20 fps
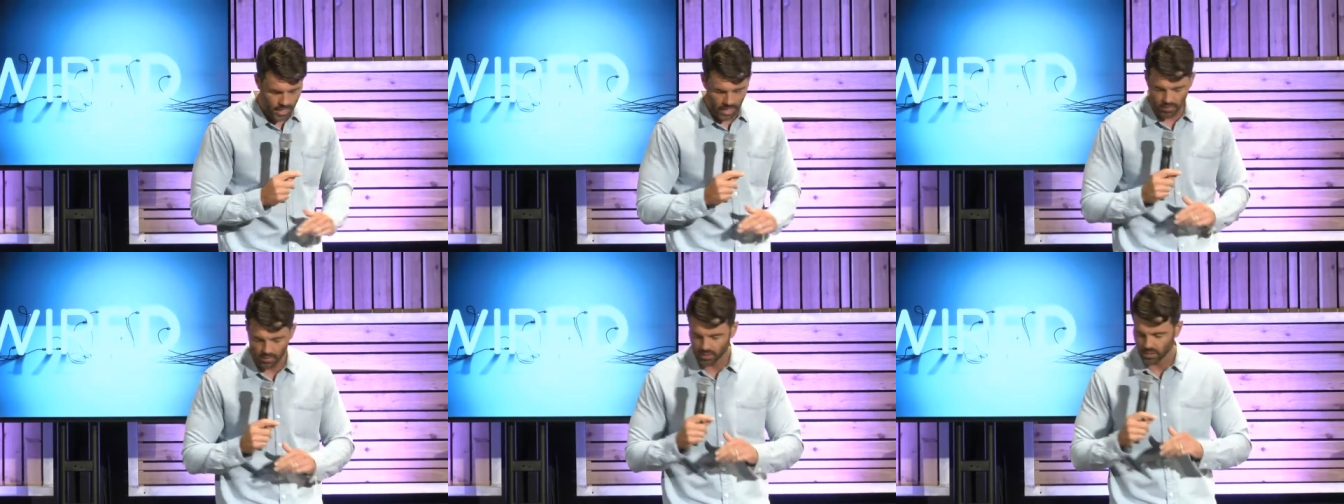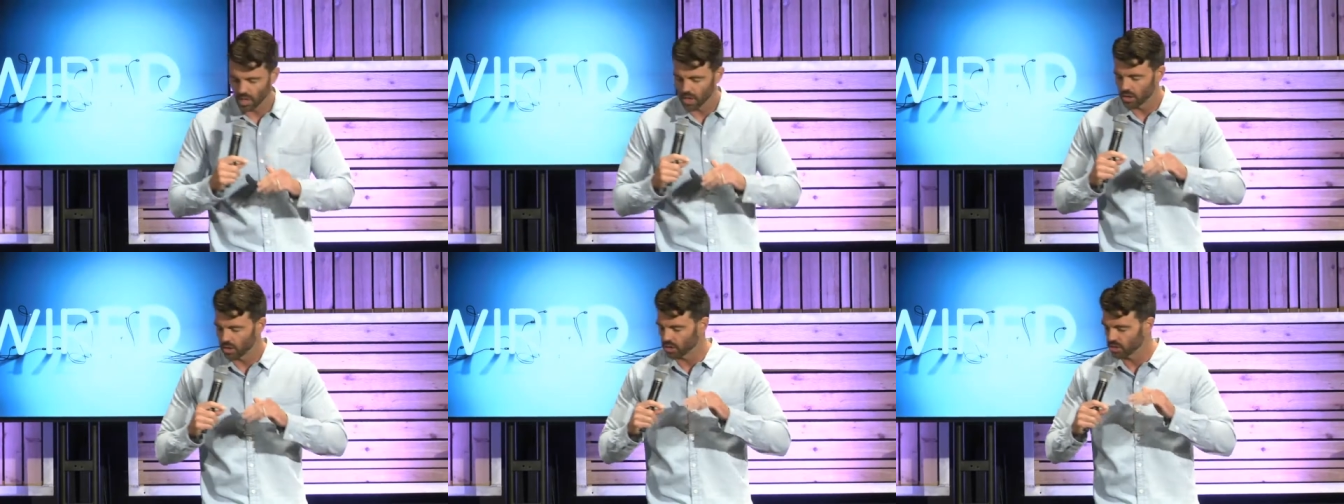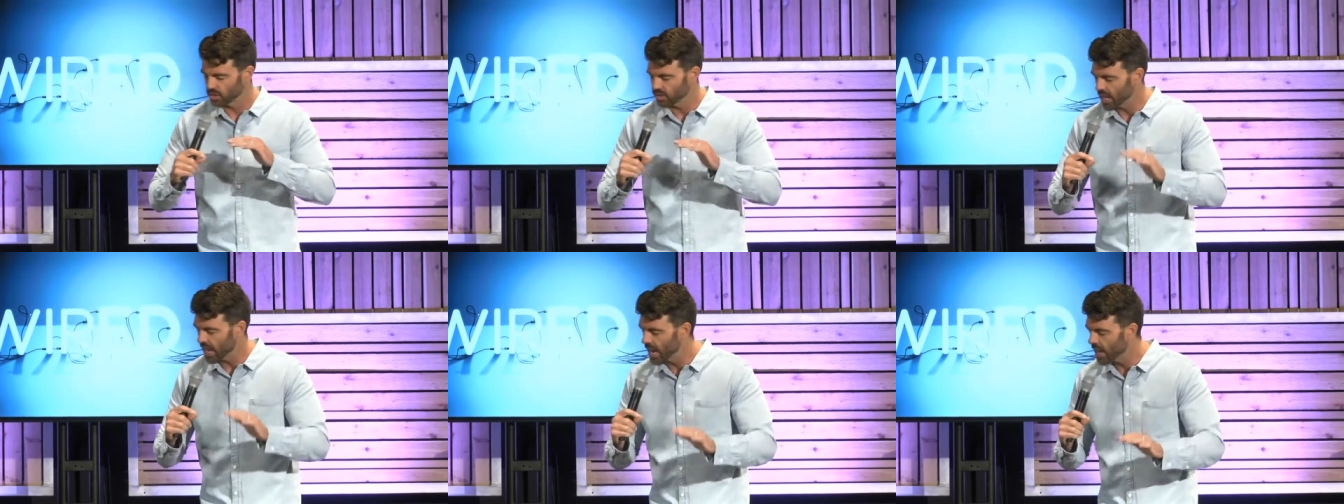us
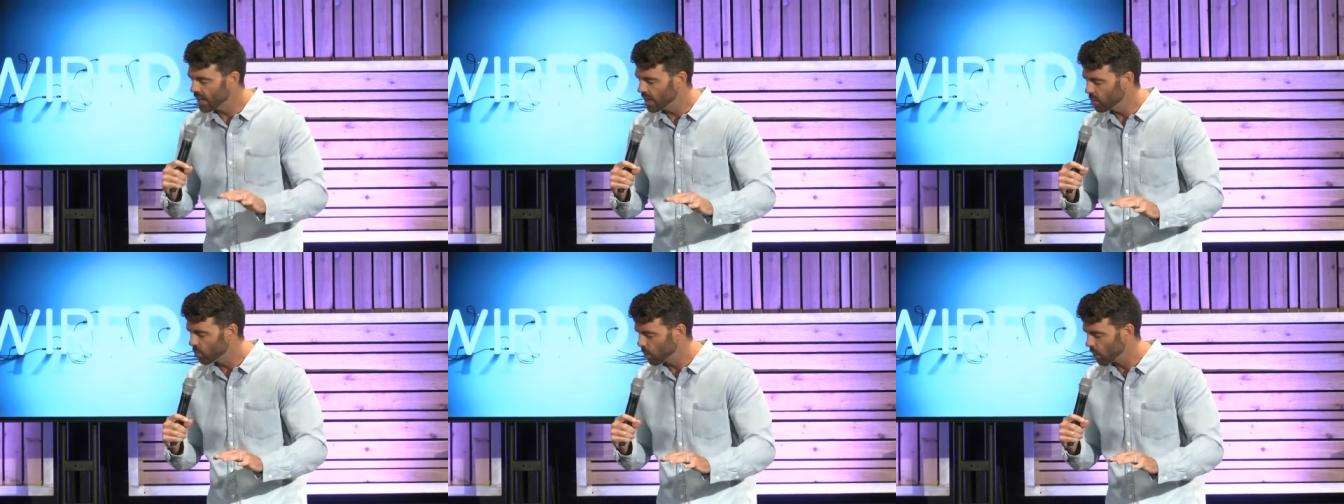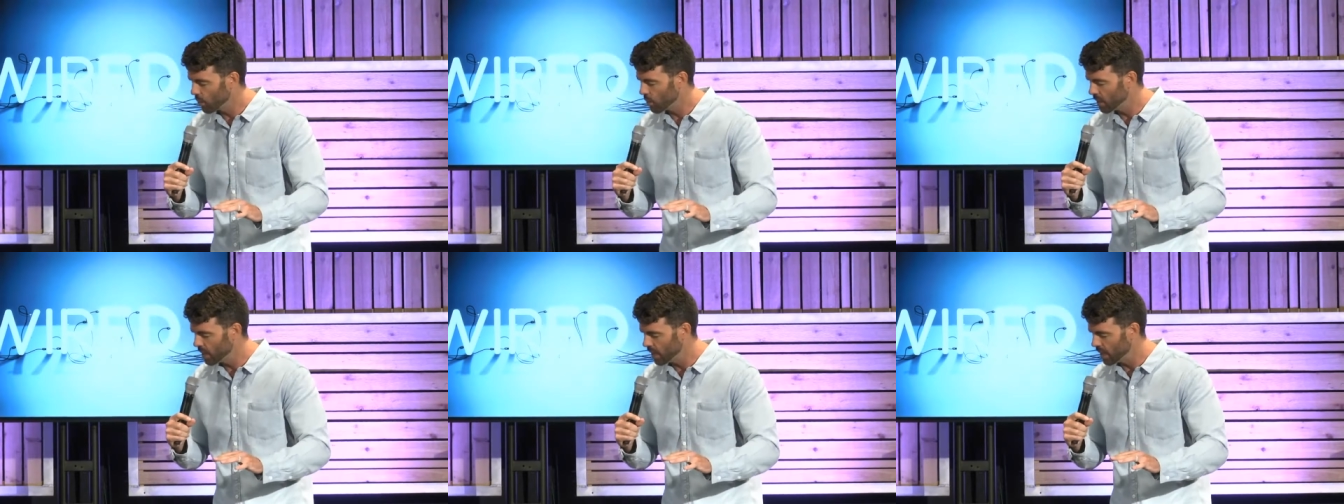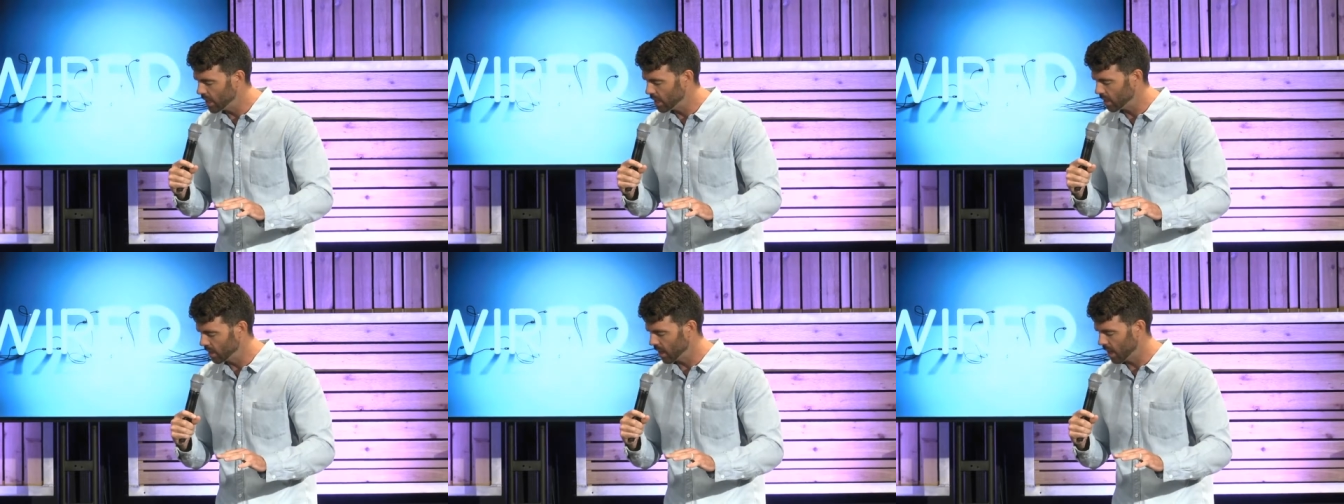understanding where we need
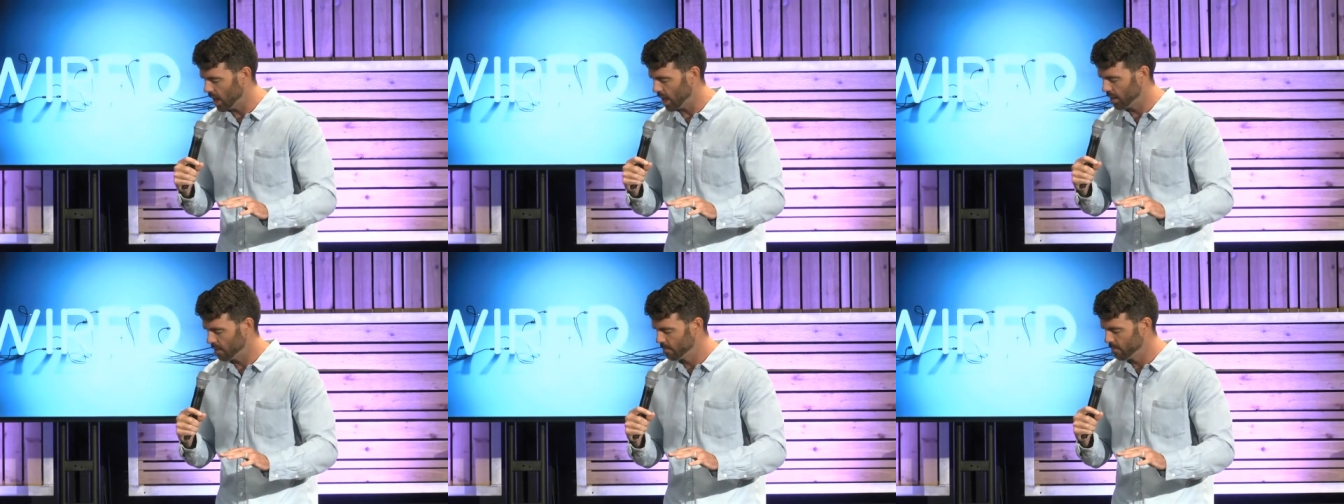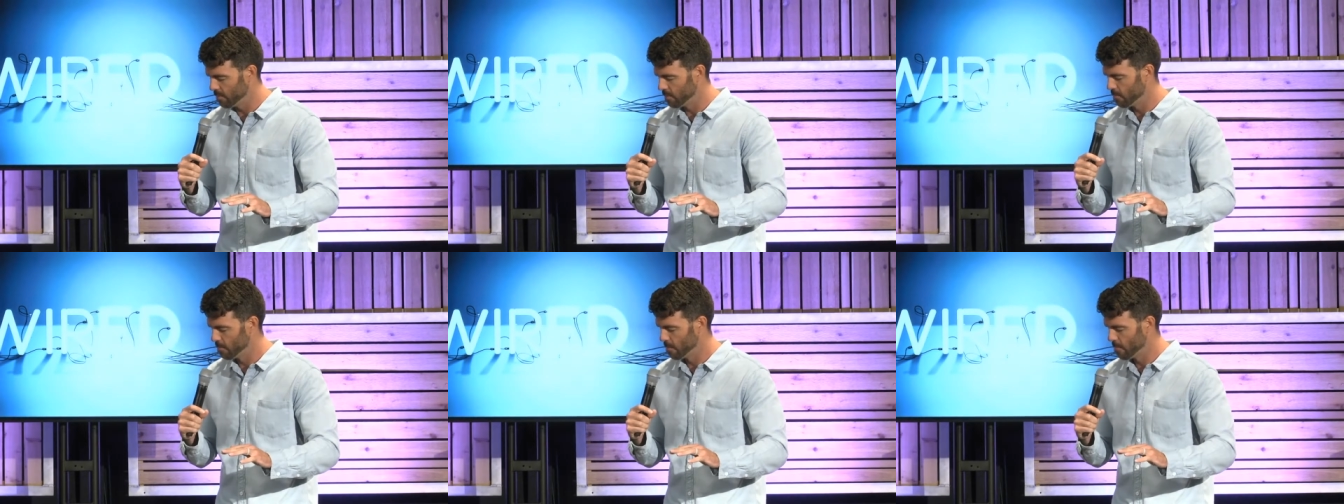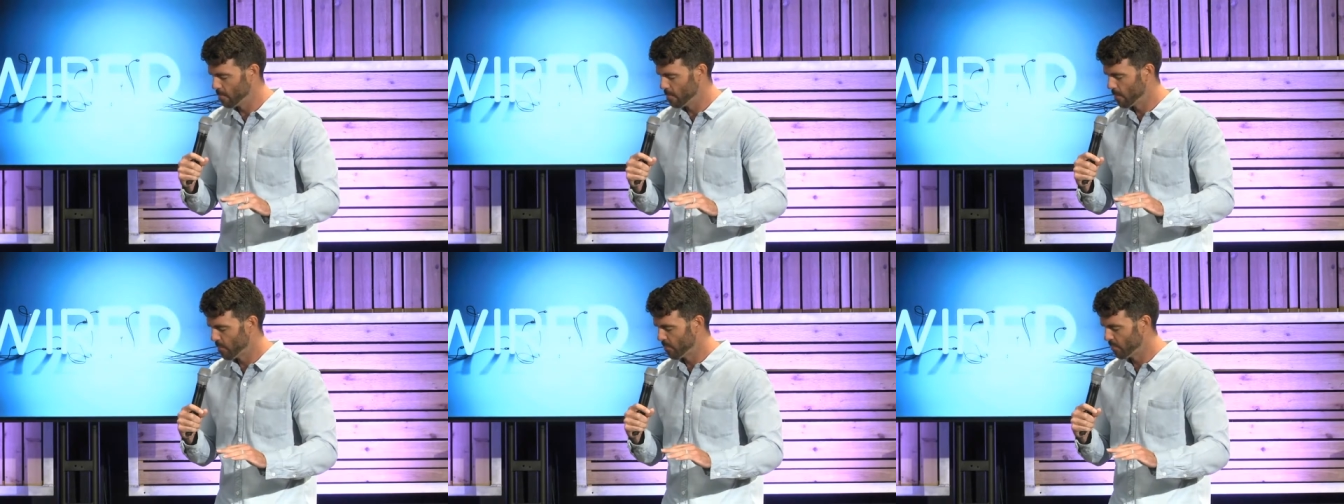it, God.
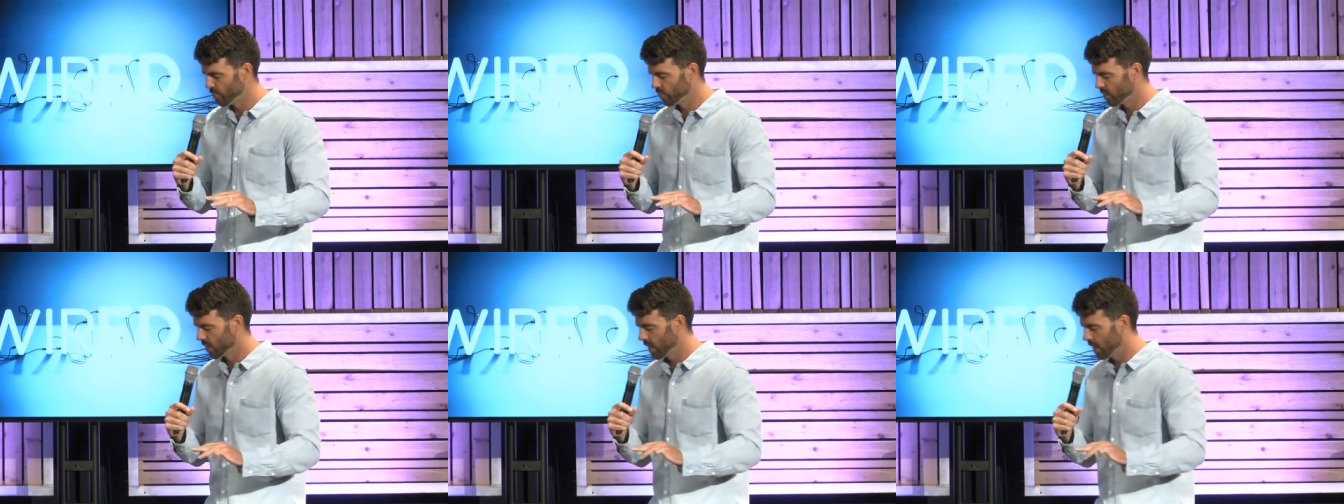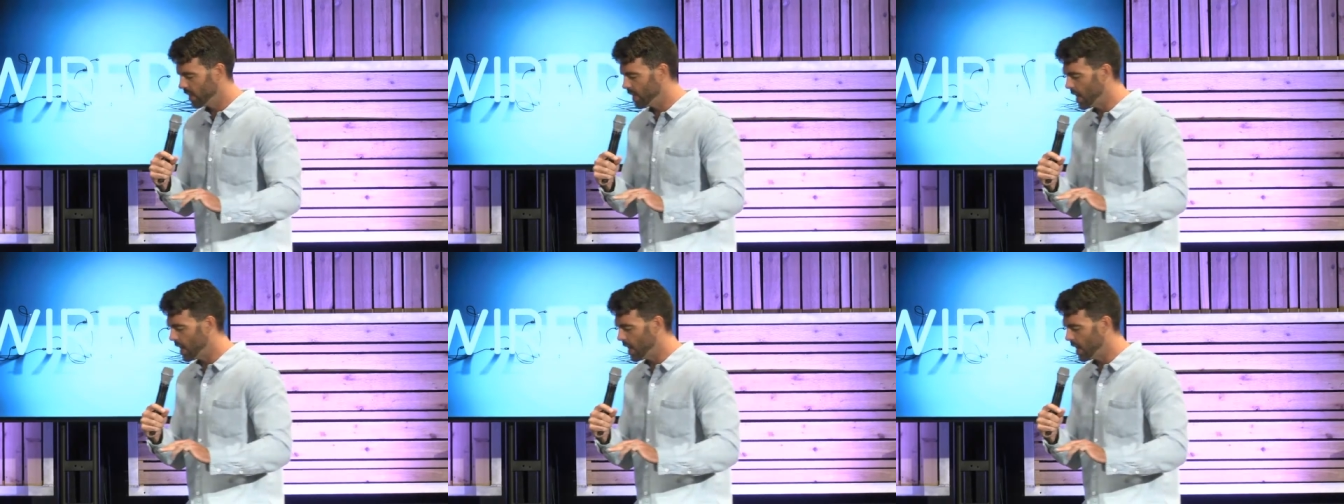And I